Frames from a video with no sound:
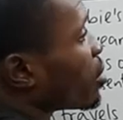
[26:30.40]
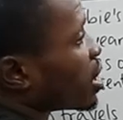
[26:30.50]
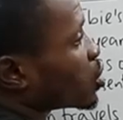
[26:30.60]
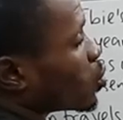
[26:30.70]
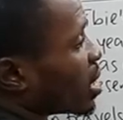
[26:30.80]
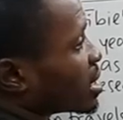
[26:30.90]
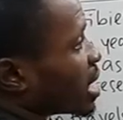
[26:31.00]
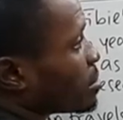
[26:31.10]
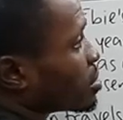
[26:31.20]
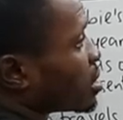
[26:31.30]
4xy
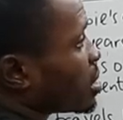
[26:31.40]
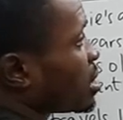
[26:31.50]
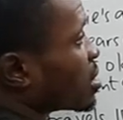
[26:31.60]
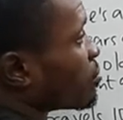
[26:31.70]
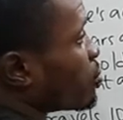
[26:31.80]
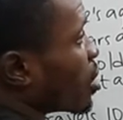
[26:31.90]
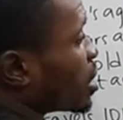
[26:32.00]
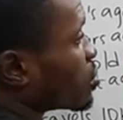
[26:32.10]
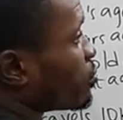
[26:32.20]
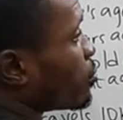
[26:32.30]
times this. 4
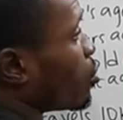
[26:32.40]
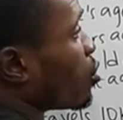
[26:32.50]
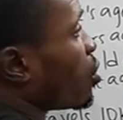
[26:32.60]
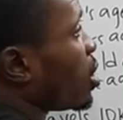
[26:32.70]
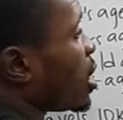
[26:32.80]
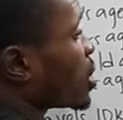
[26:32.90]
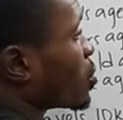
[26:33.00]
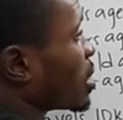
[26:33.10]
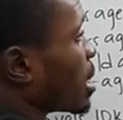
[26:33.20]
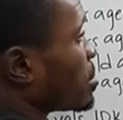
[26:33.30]
cancel 4.
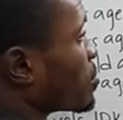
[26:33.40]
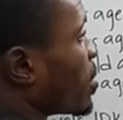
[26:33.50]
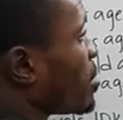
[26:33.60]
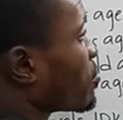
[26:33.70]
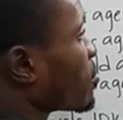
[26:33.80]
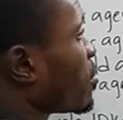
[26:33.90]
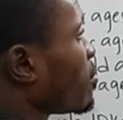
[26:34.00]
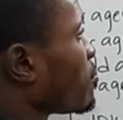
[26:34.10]
Xy times 5,